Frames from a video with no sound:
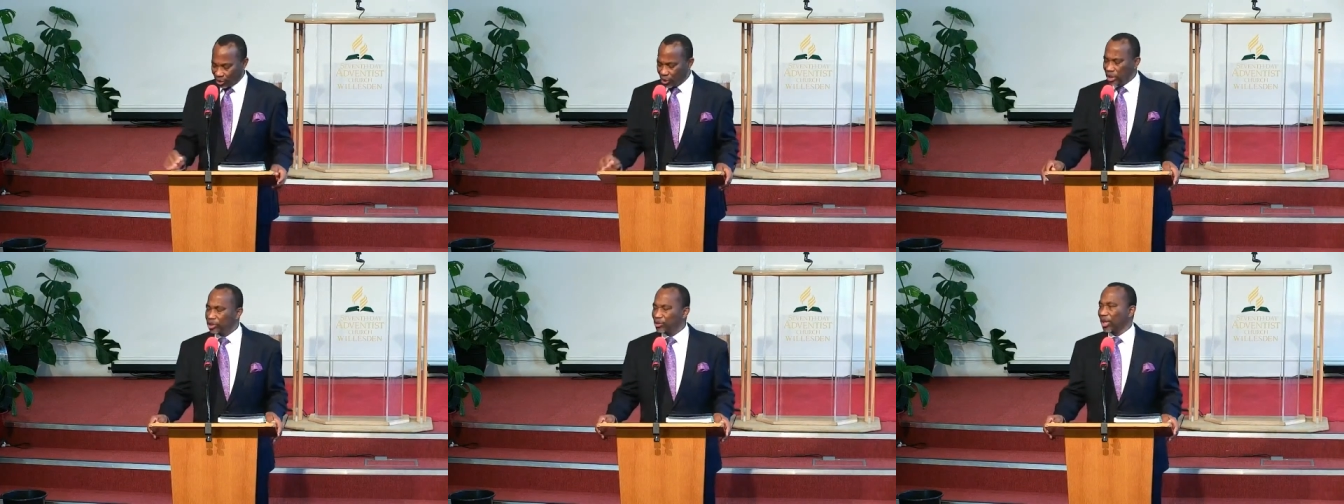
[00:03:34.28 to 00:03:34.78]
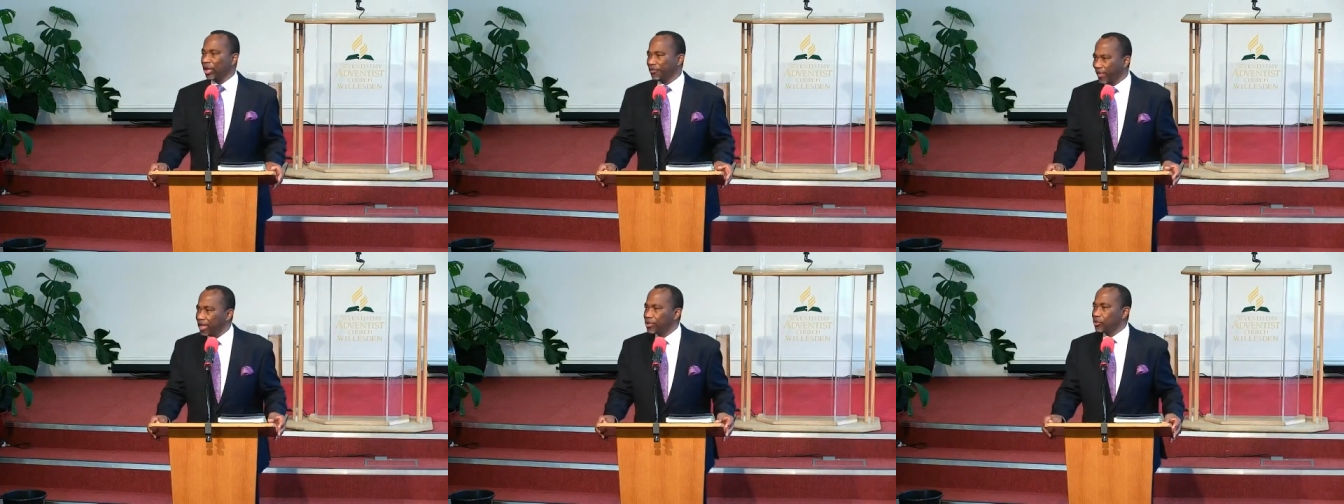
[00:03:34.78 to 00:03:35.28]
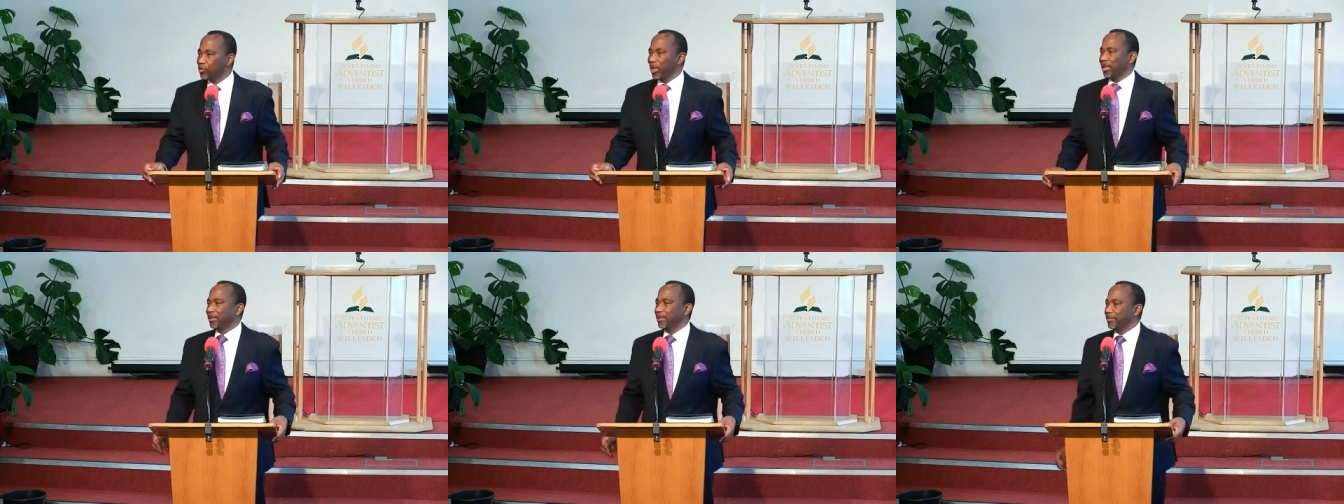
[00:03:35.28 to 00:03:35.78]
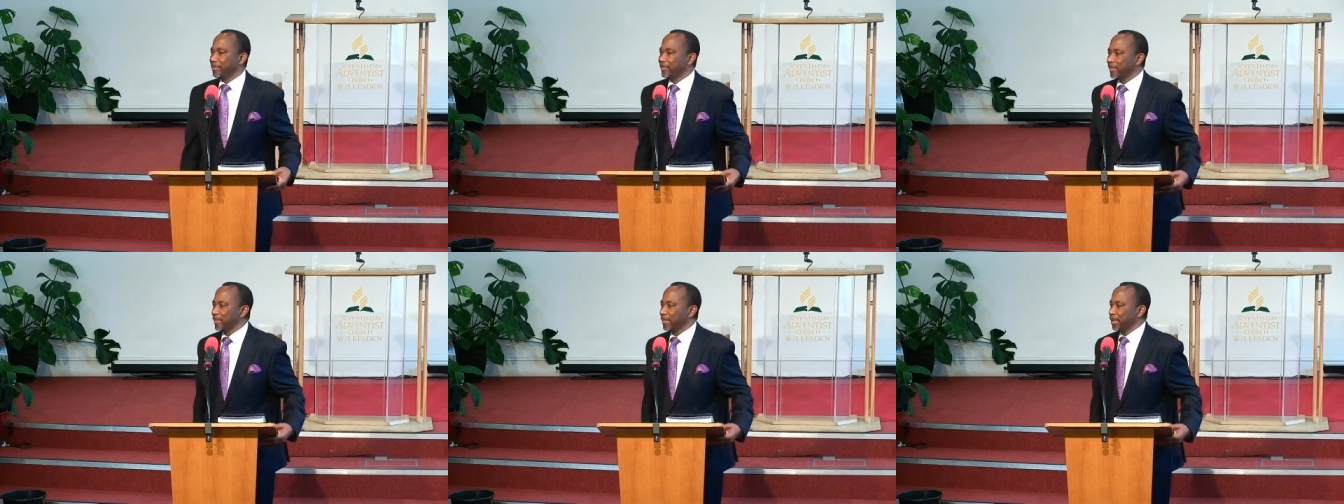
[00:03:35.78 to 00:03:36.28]
children of Israel,
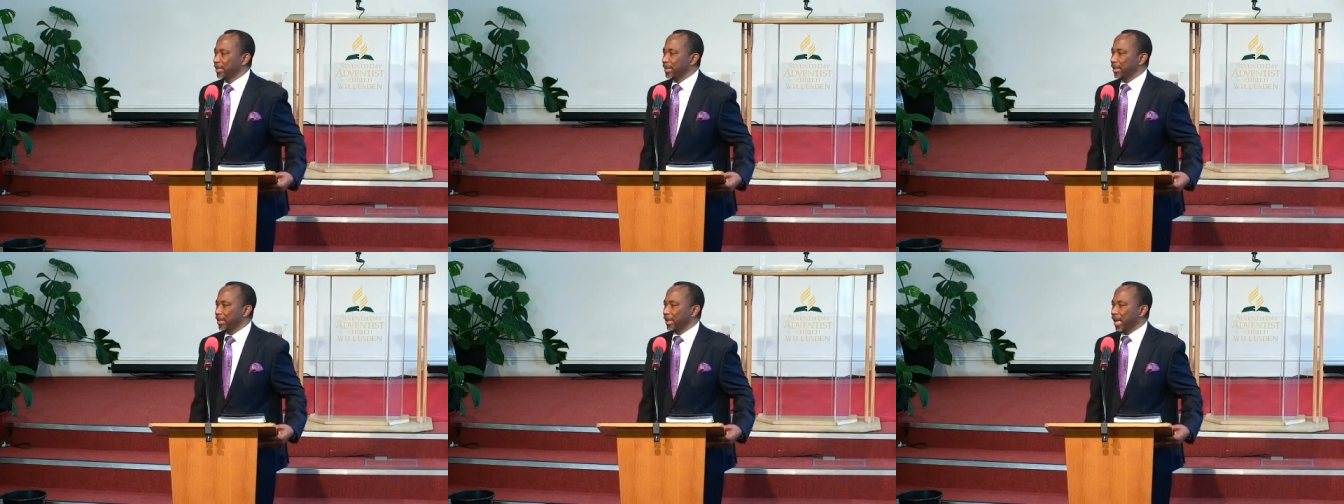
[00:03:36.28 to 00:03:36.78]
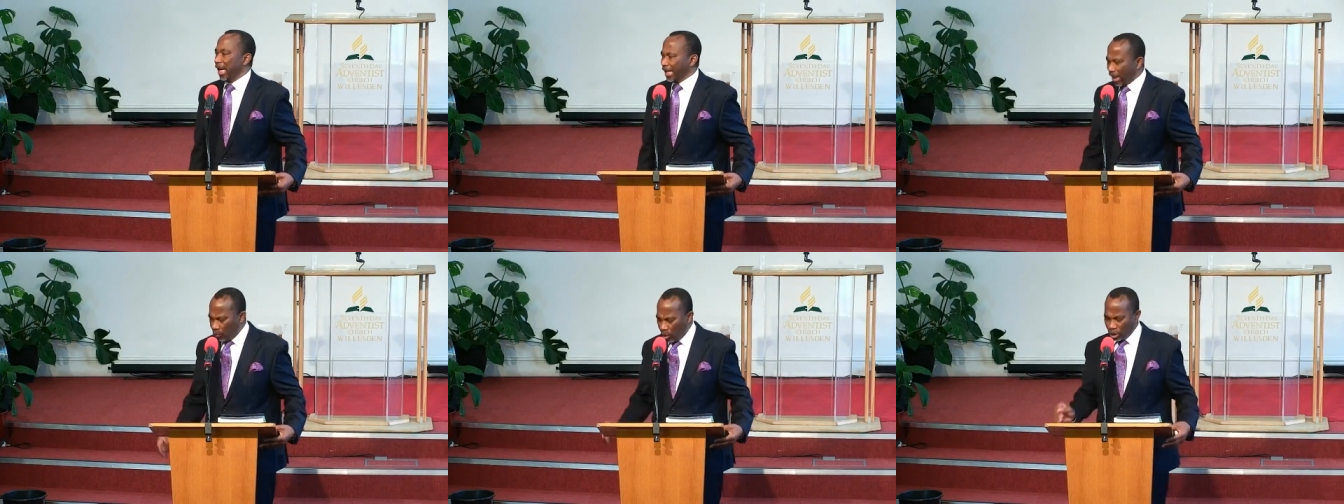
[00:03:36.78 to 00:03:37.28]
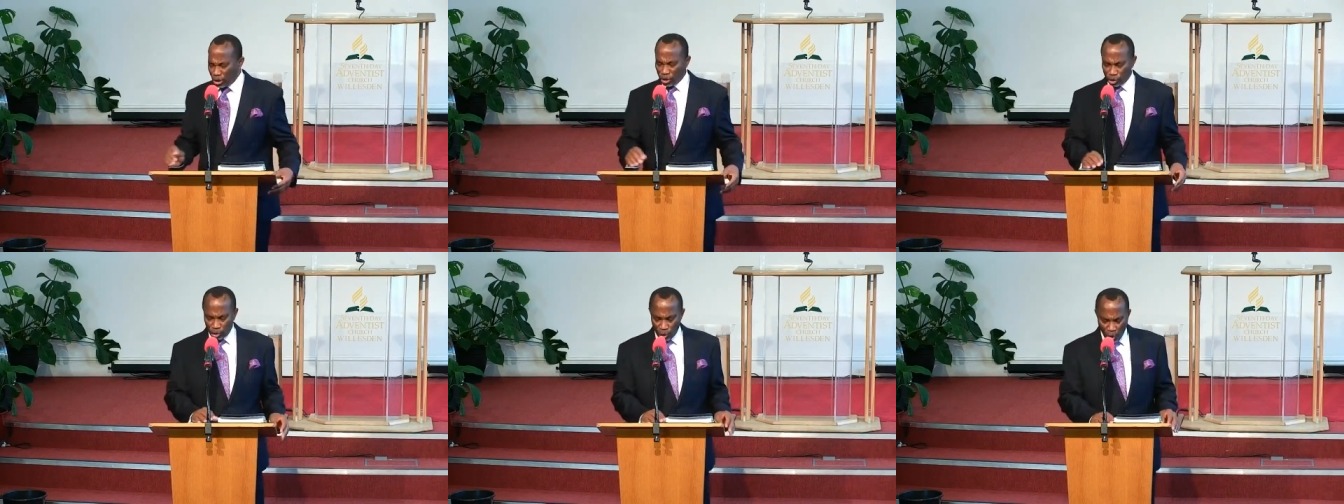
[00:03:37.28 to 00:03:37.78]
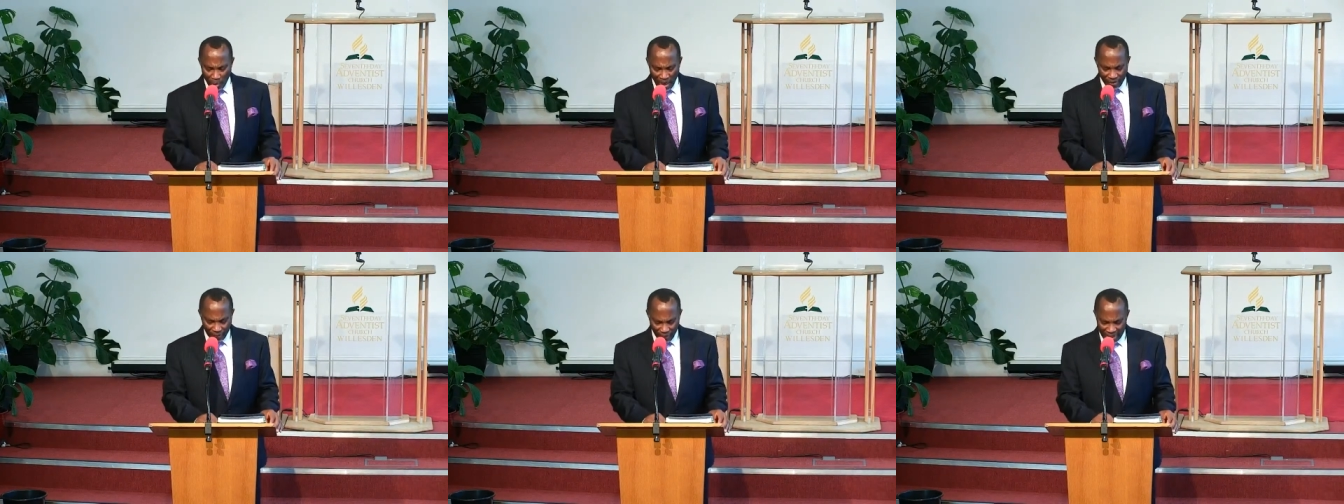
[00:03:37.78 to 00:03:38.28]
and I want you to know,
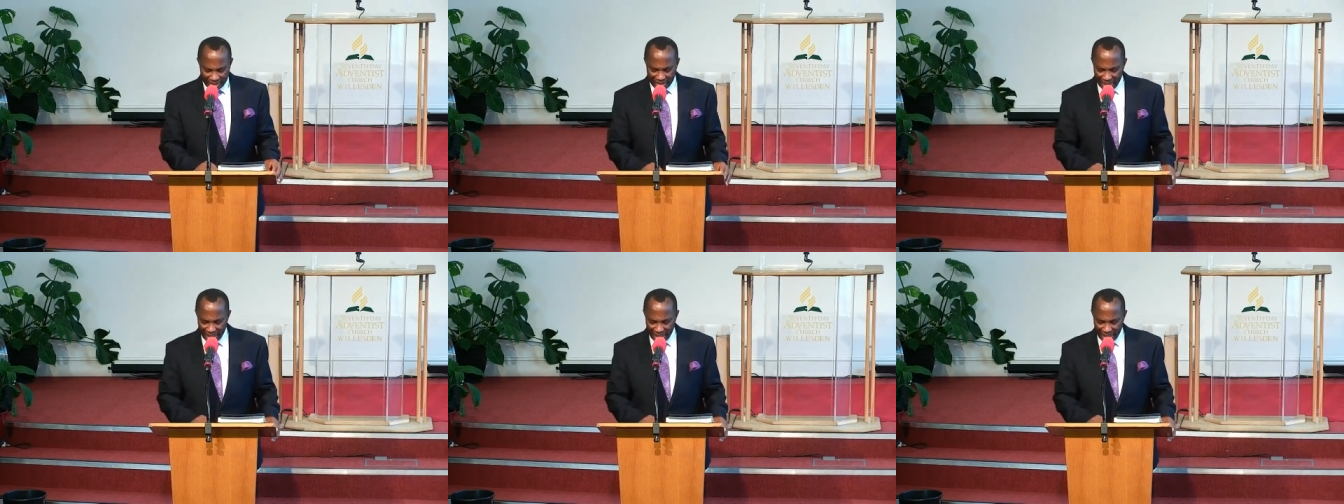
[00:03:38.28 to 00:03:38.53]
my friends,